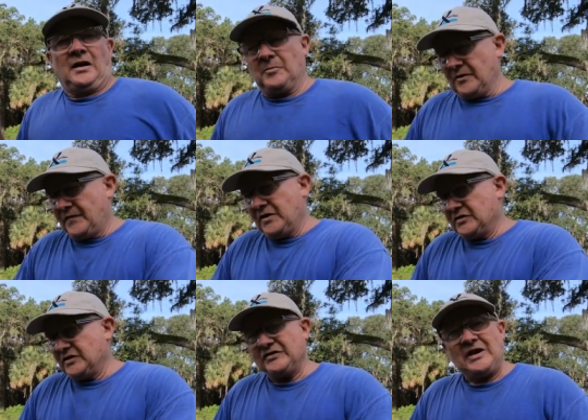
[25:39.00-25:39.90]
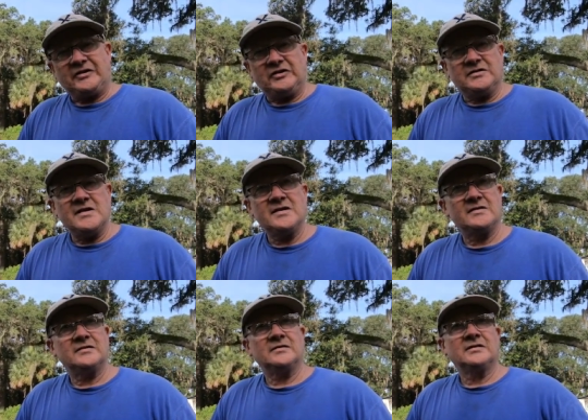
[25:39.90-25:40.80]
I'm gonna finish this section,
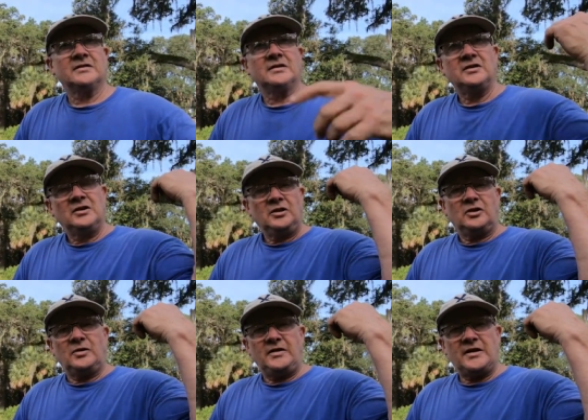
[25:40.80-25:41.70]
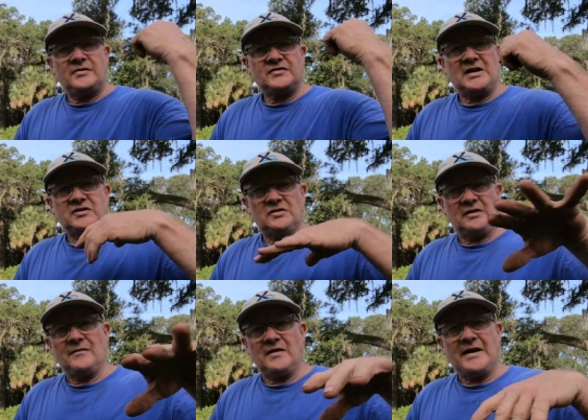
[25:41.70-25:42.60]
go to the other section,
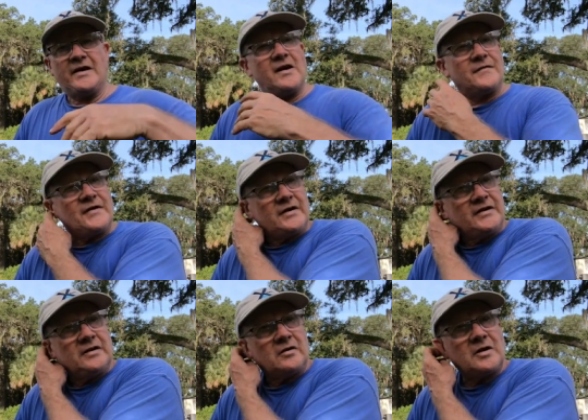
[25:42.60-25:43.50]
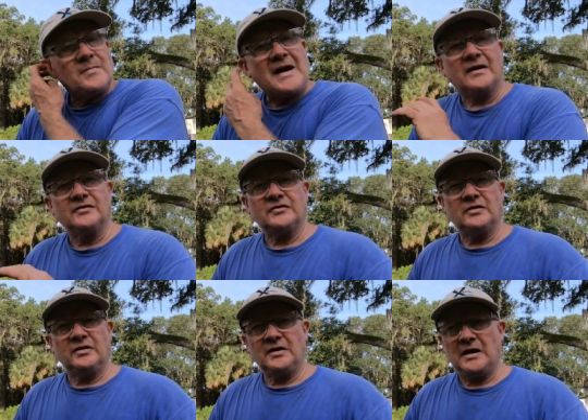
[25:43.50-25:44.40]
level that off there, and then I'll come back and
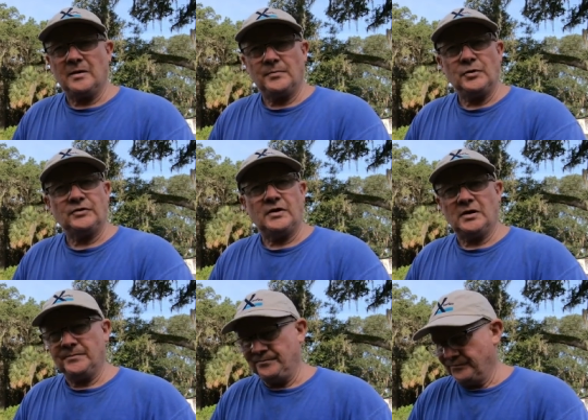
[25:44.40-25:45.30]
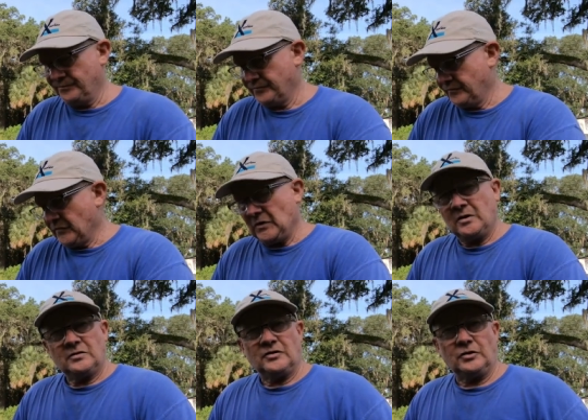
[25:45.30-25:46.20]
show you how I put the,
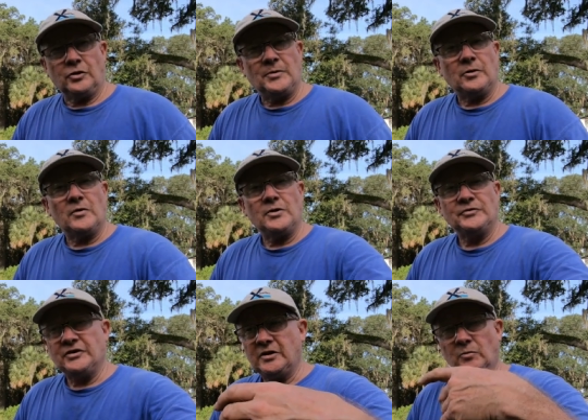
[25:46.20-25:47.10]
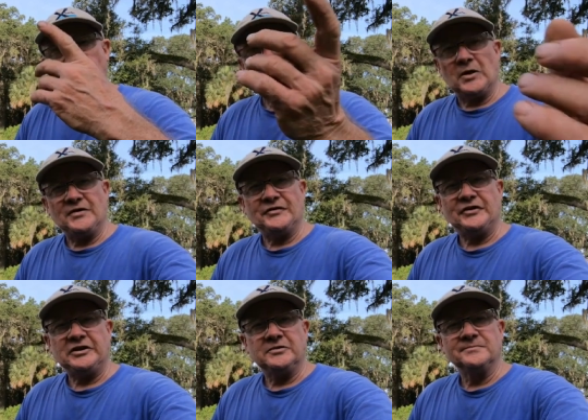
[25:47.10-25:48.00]
the little bit of rows in and we'll spread the
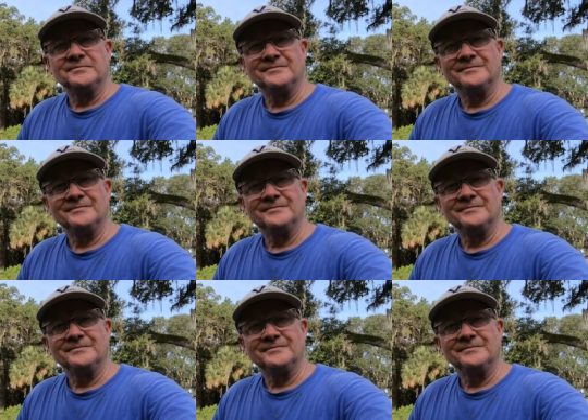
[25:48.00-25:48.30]
seed.